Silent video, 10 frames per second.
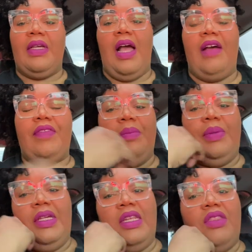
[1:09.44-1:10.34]
I've
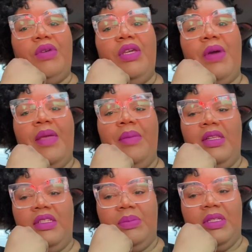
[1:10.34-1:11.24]
completed 3 weight
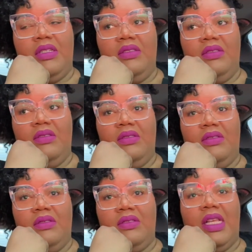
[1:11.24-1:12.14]
management
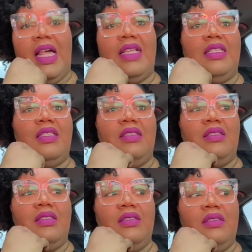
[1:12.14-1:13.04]

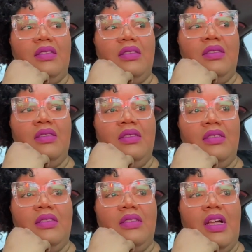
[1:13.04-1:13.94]
classes.
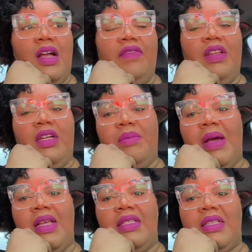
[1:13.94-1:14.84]
I've done
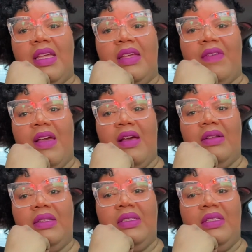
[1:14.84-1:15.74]
my psych
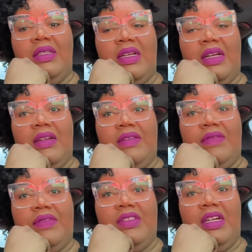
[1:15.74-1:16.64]
eval.
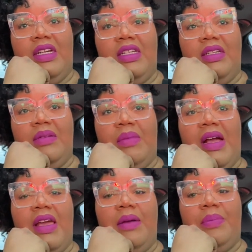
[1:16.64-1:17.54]
I've done
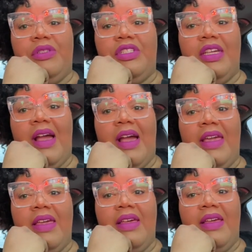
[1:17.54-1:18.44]
my upper GI.